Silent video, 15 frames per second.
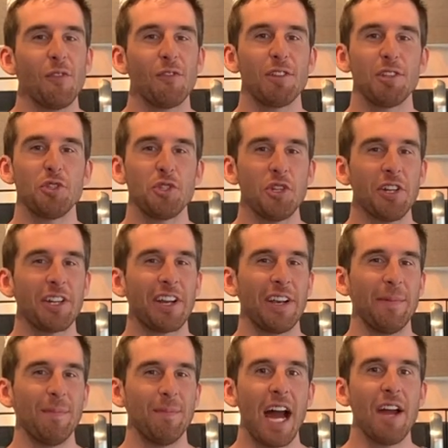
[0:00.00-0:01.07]
For the
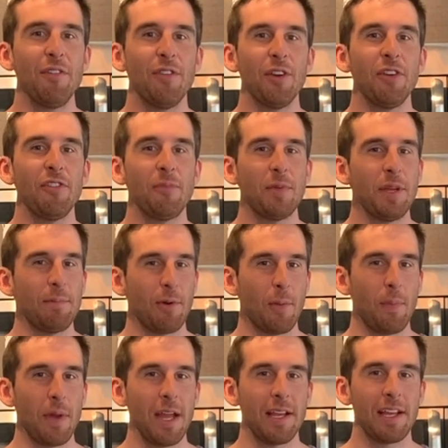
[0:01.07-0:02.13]
sugar, I've heard of
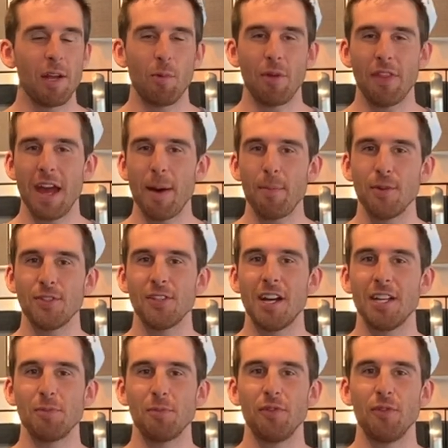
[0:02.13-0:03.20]
people baking with
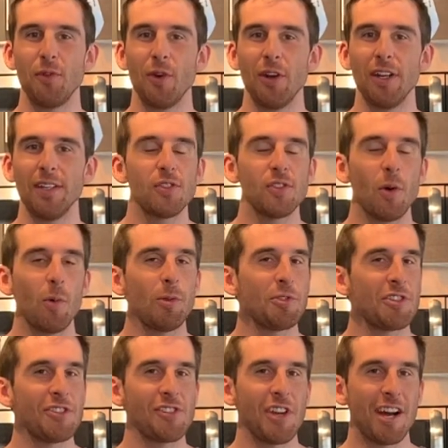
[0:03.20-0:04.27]
applesauce before, so we'll
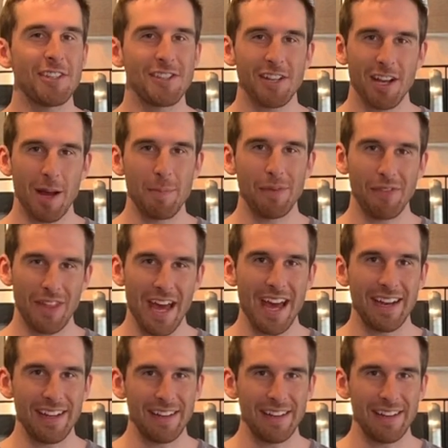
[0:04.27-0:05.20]
just toss a cup of that